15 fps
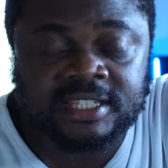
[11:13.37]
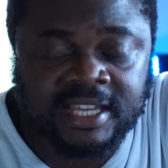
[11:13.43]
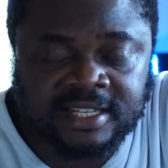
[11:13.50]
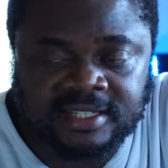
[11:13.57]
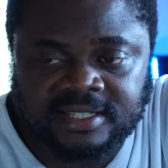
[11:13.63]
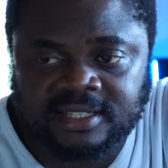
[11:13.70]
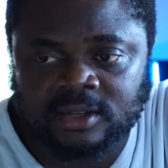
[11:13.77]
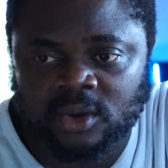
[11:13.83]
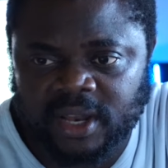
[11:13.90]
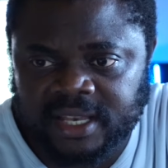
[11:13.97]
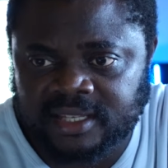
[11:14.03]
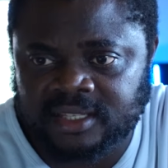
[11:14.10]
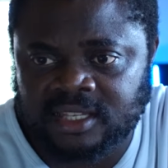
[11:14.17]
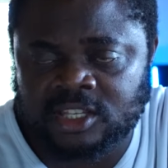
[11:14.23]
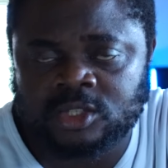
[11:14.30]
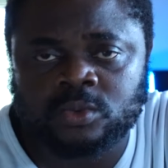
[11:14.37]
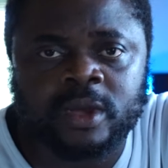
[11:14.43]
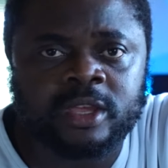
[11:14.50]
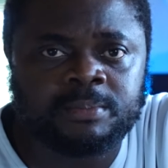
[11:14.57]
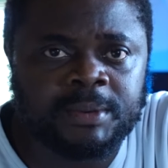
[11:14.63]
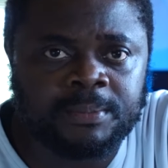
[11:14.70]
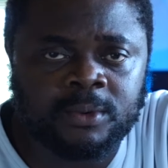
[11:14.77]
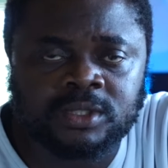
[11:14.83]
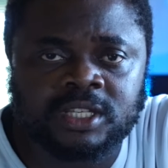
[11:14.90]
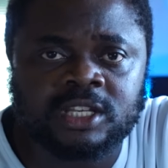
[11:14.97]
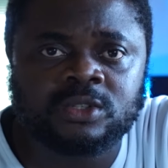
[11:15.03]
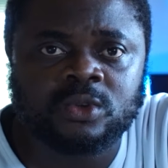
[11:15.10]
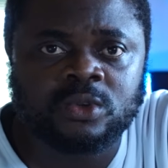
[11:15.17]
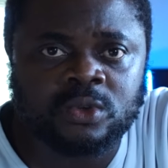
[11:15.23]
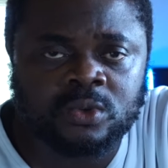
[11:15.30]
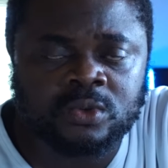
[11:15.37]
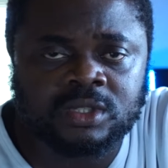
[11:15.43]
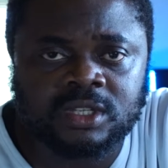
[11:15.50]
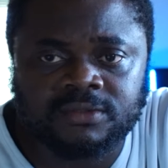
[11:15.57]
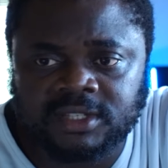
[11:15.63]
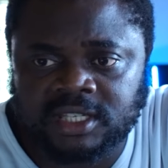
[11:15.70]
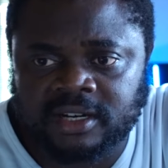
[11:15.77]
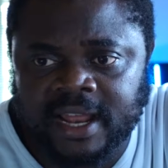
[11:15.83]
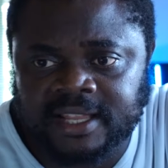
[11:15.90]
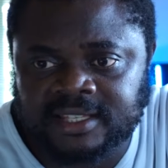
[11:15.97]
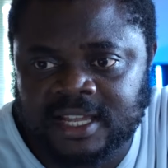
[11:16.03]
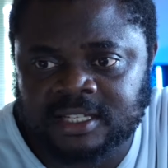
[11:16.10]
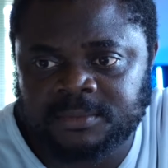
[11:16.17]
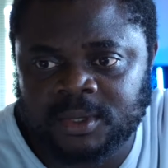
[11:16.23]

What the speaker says: Yes, gone are the days where people tend to use DVD writers,